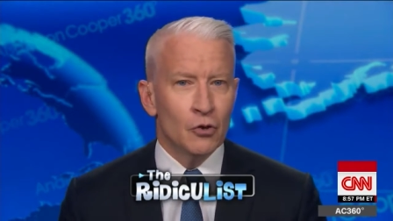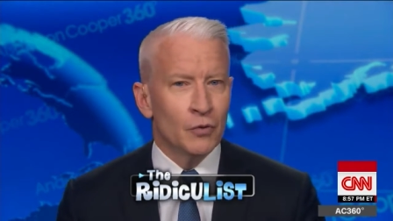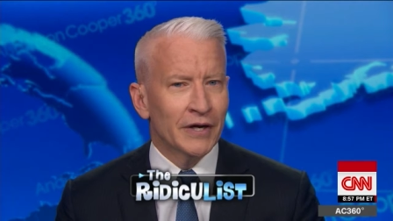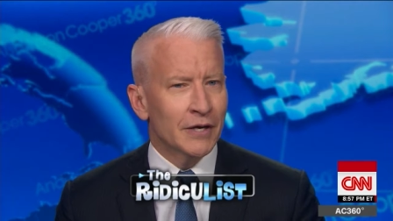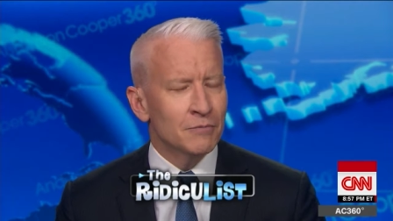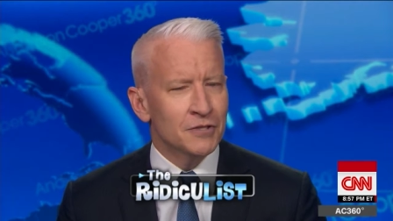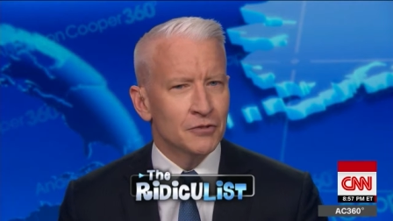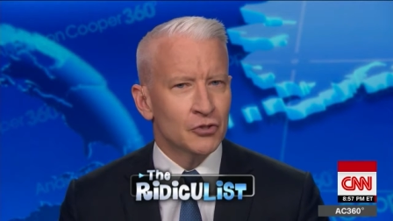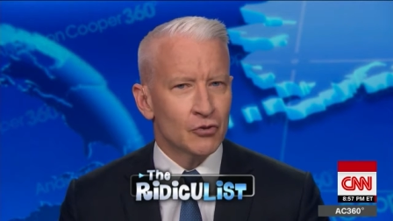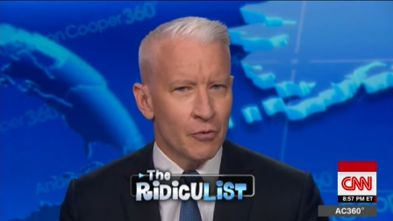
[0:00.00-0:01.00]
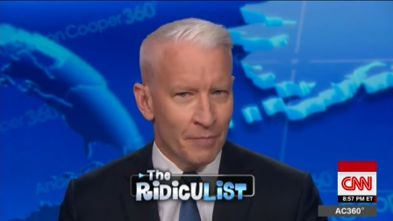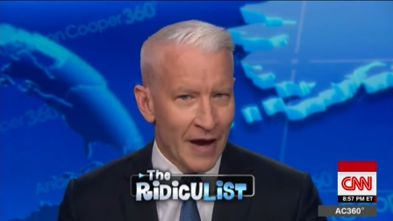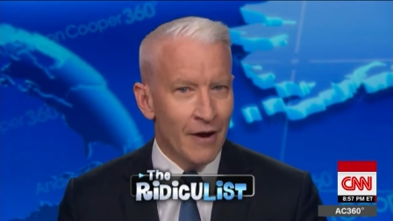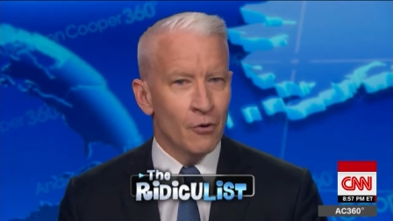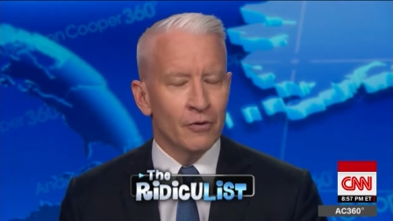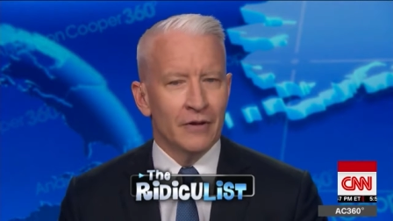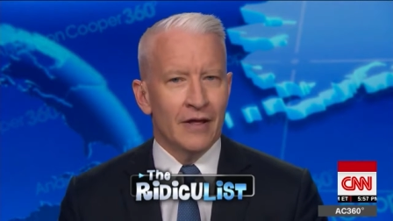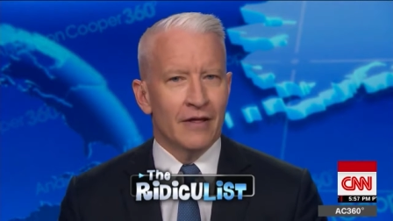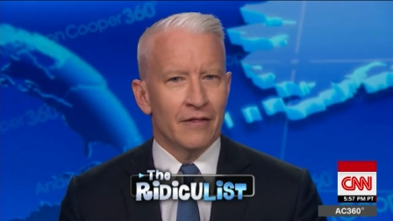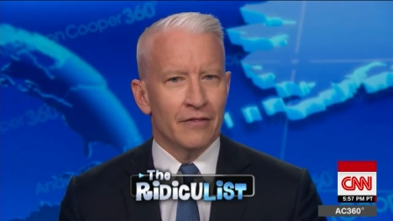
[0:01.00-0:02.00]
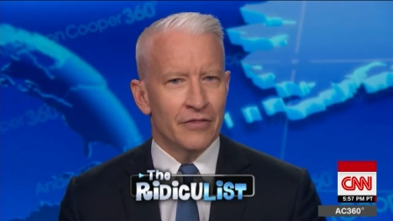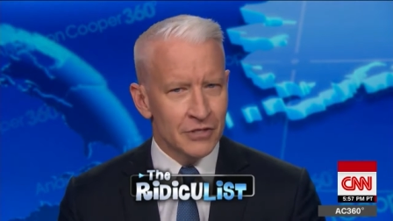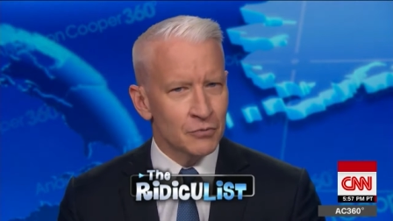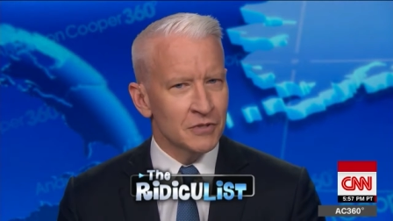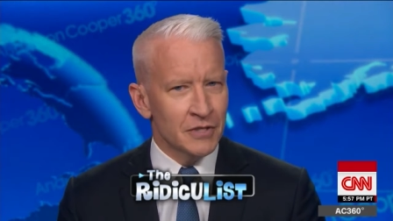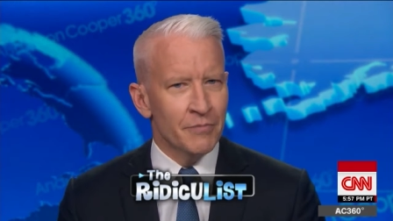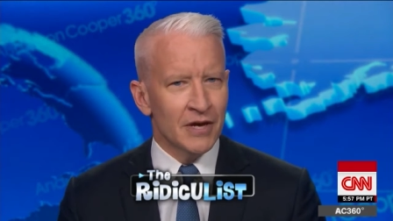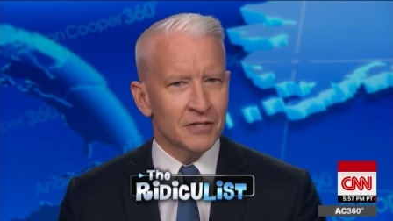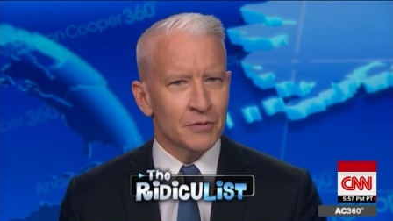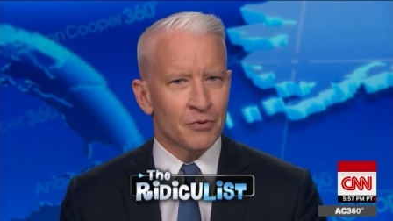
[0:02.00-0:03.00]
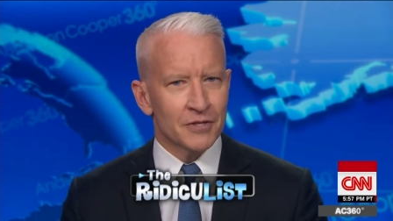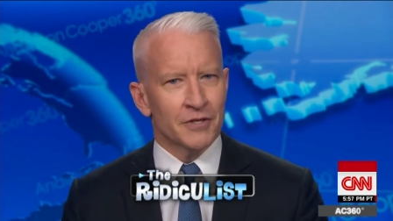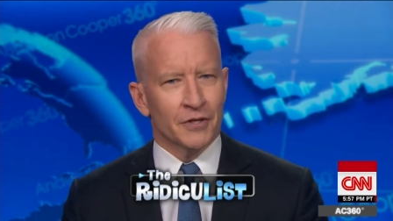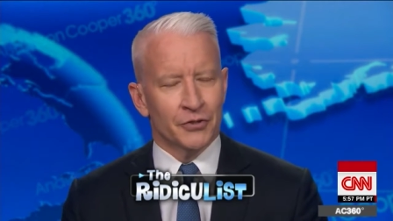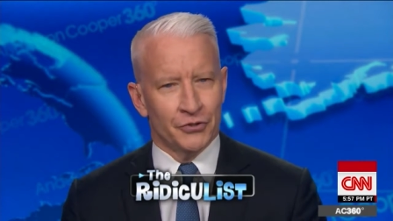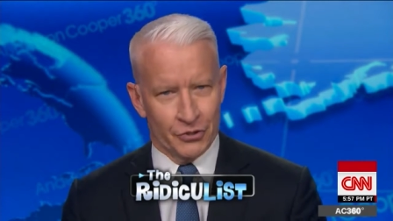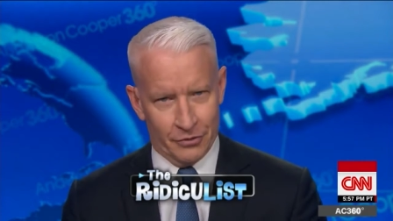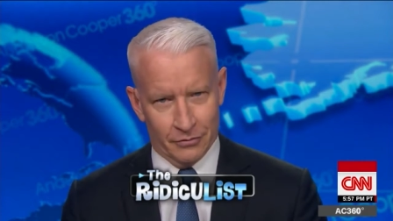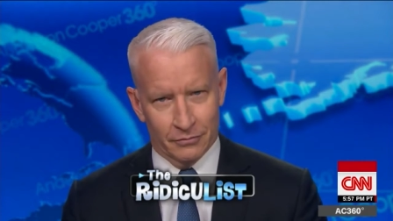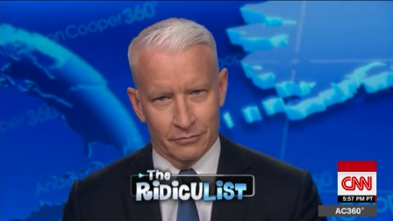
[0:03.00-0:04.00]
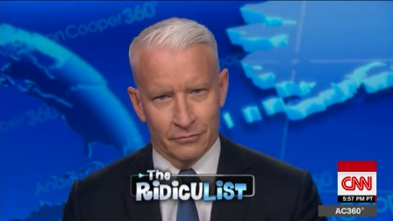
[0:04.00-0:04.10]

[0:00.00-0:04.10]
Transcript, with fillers: No, when it comes to Jerome Powell, this was the best the president could do.